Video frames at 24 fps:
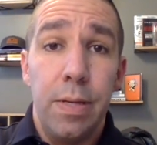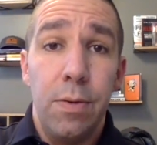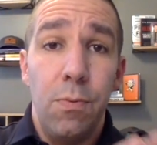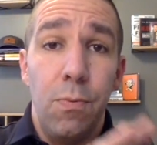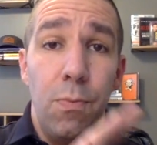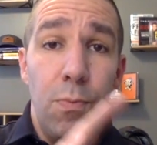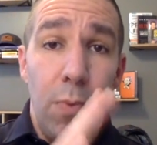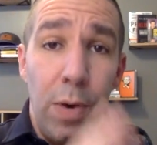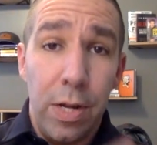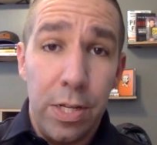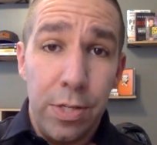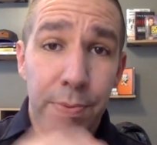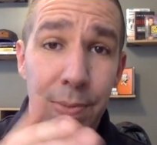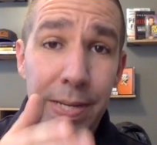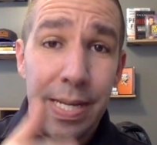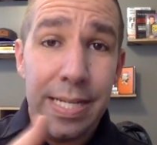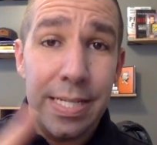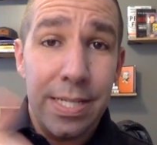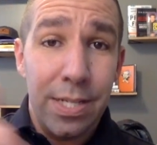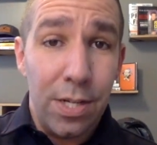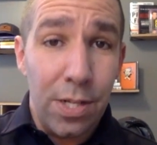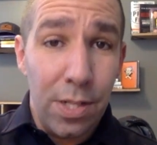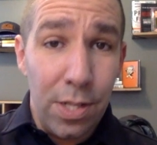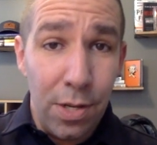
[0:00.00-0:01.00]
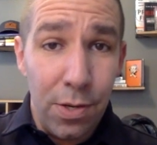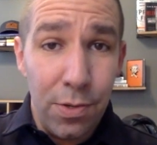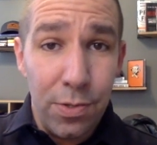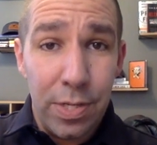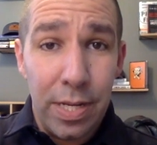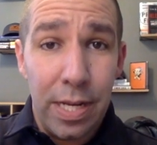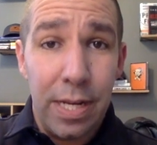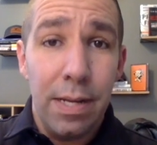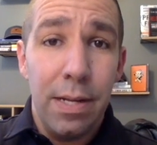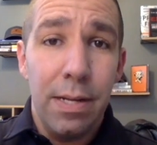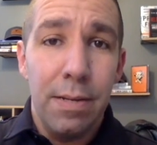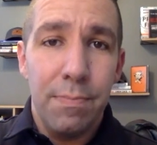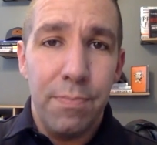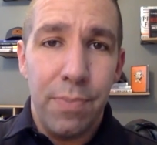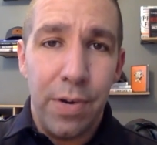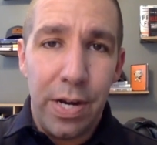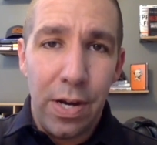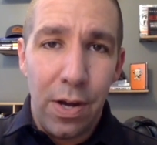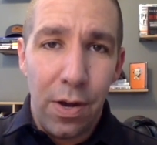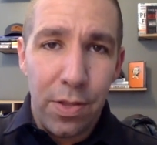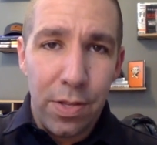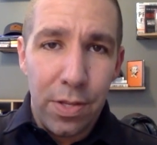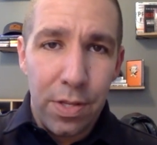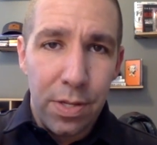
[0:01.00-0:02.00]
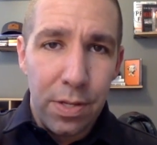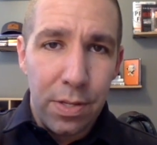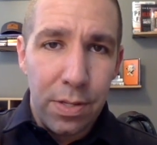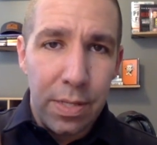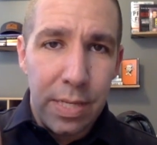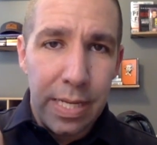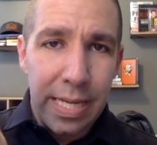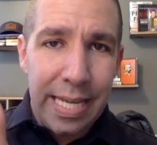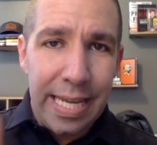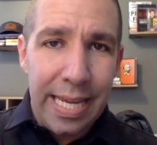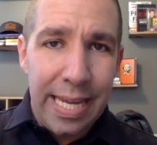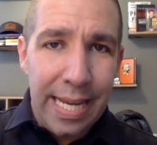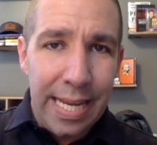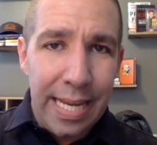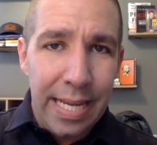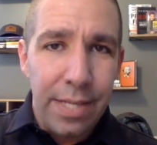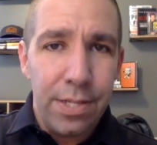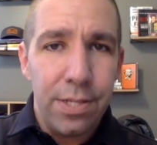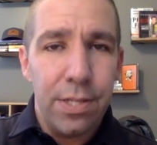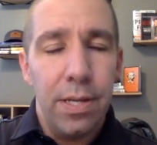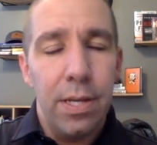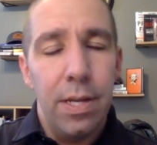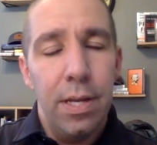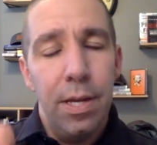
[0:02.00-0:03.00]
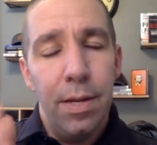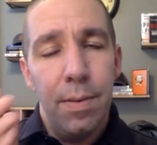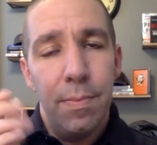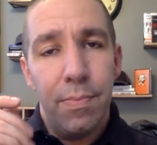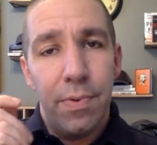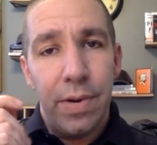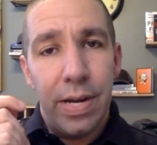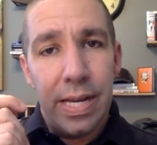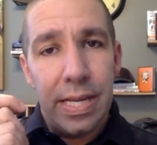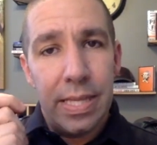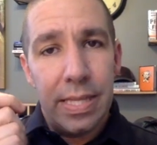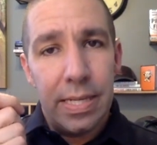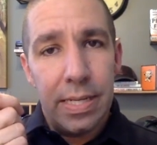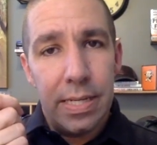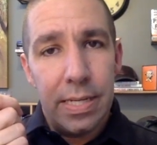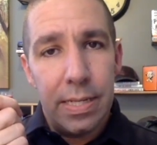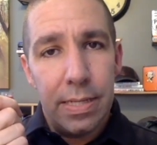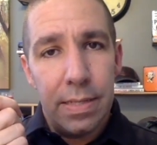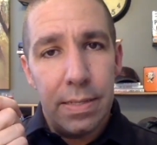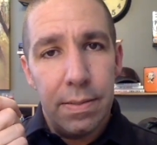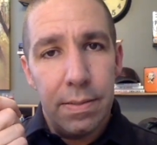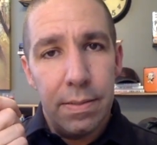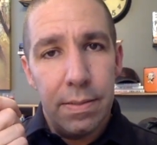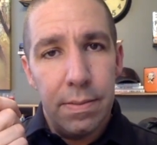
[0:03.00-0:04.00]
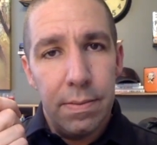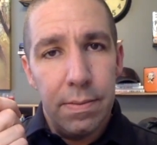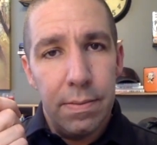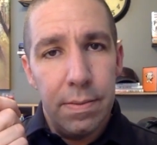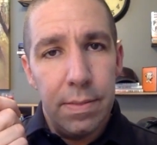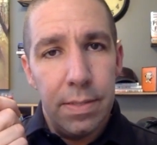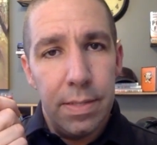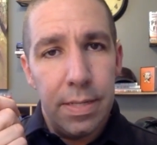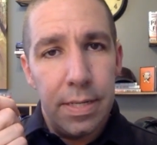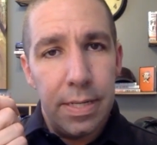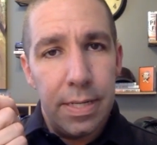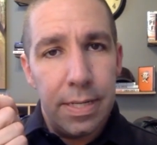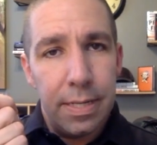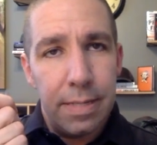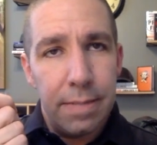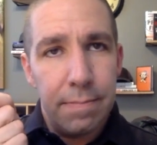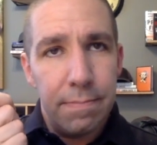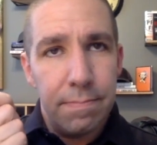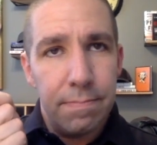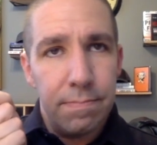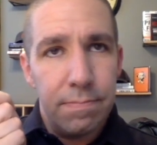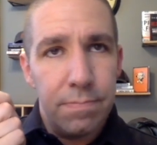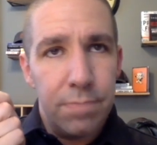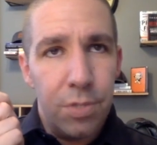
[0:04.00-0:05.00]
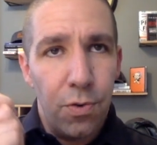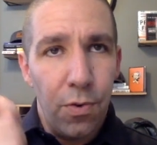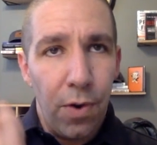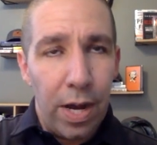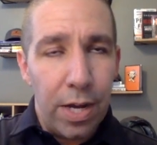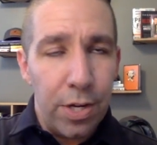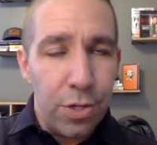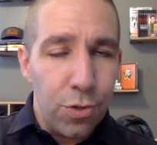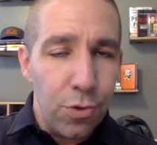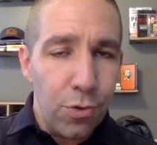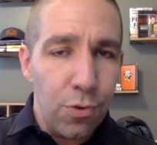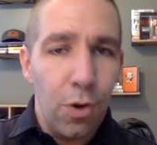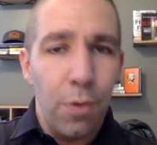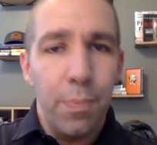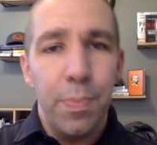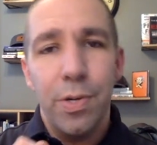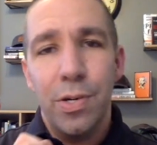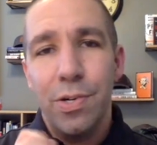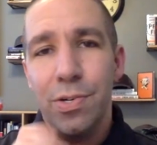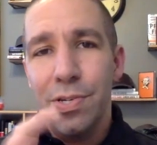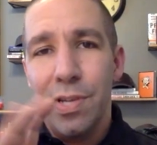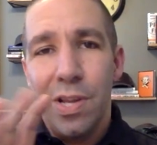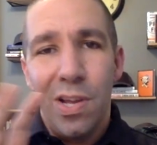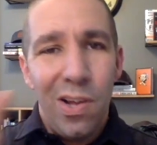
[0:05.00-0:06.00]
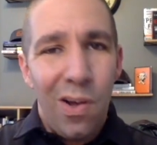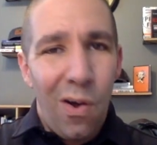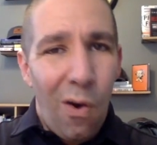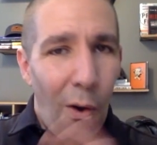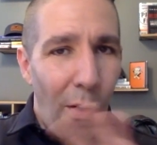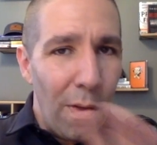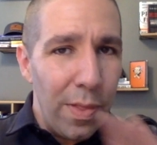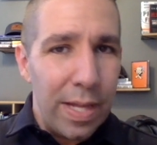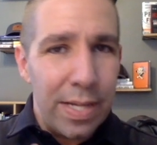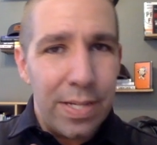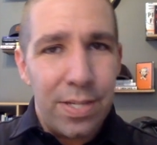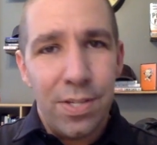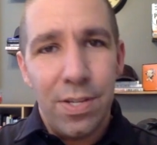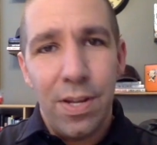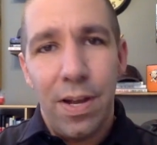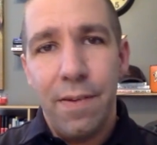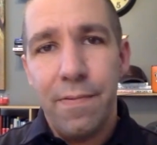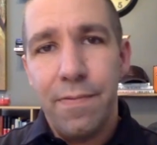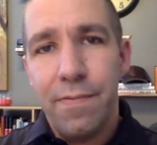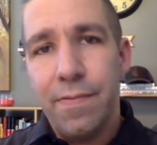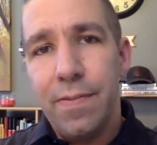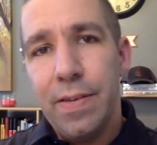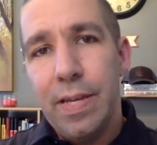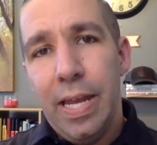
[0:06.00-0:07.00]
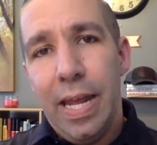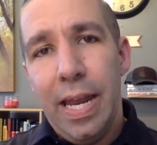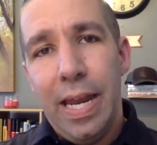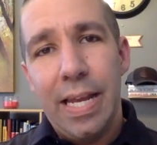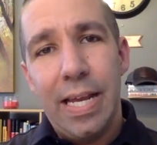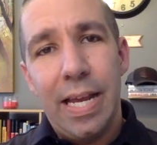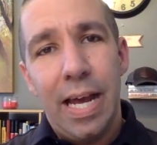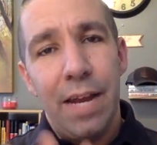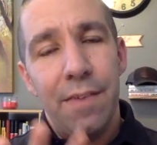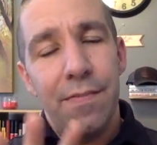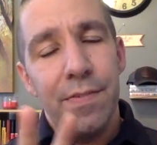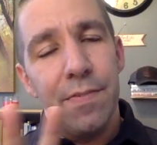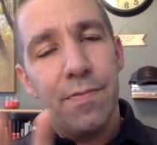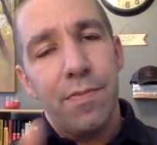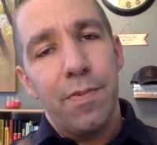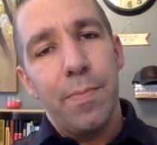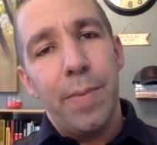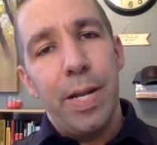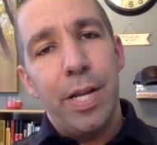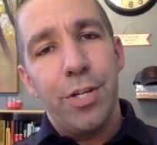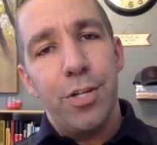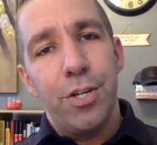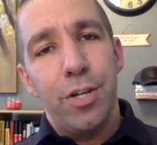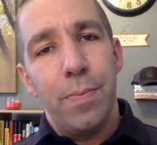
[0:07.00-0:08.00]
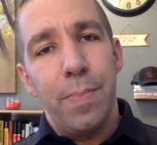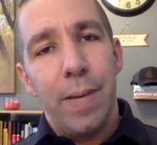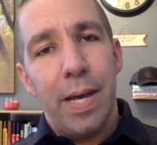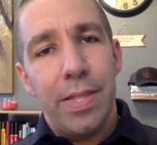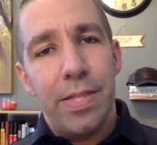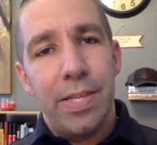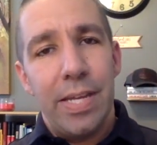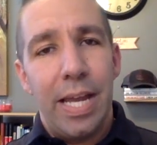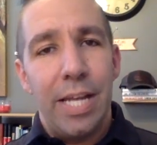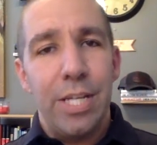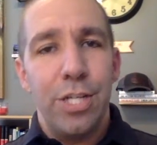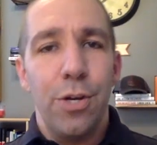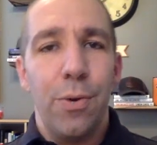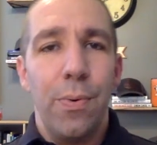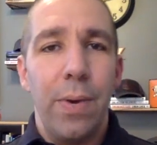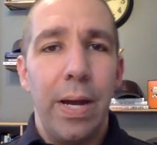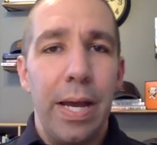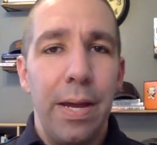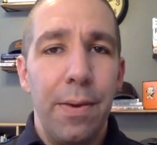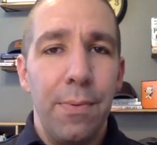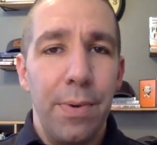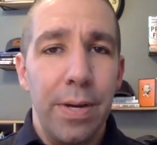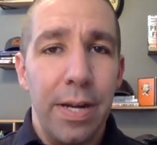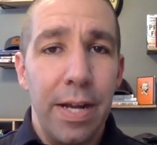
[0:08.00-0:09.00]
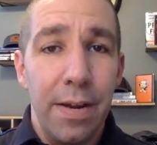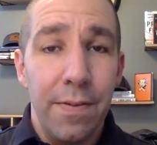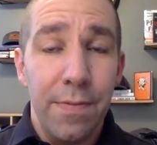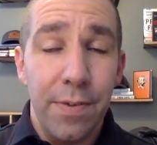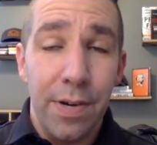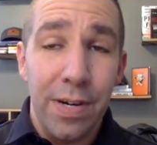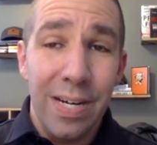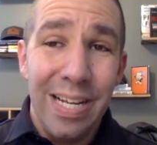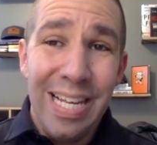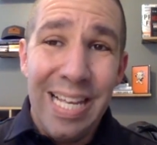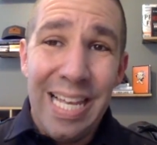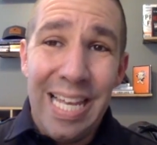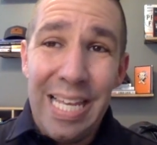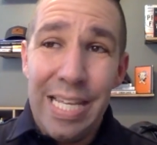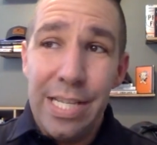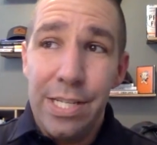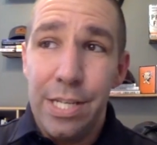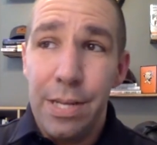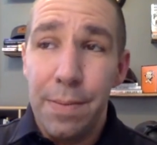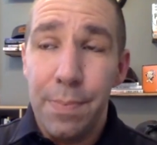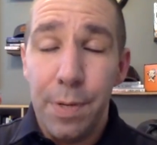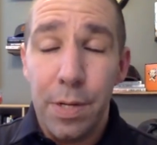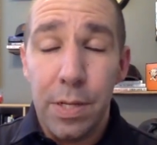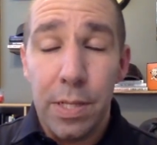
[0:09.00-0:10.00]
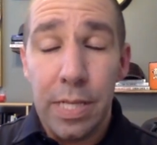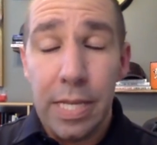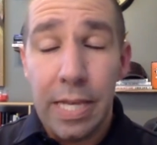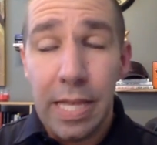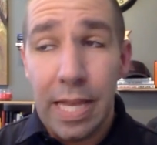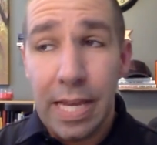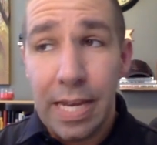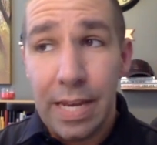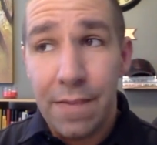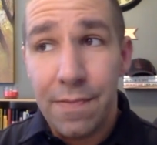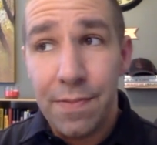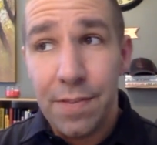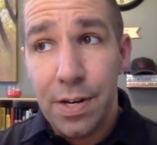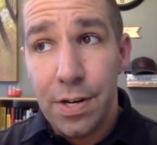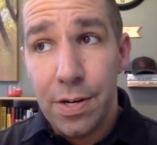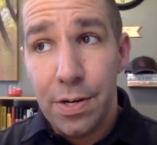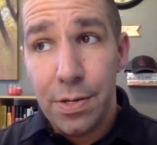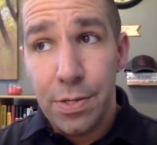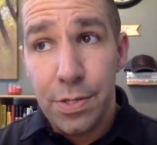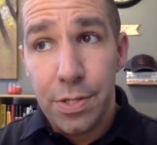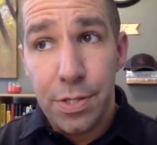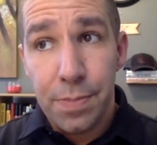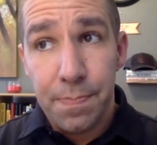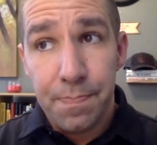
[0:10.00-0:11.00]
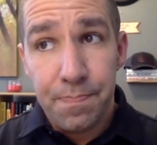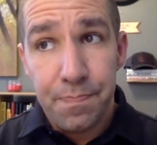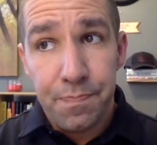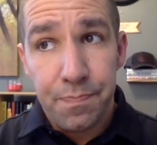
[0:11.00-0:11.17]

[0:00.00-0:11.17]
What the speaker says: once we get to closing, bring all the keys, bring the garage door openers, all that stuff, any kind of information about the HOA, whatever. Typically, like if there's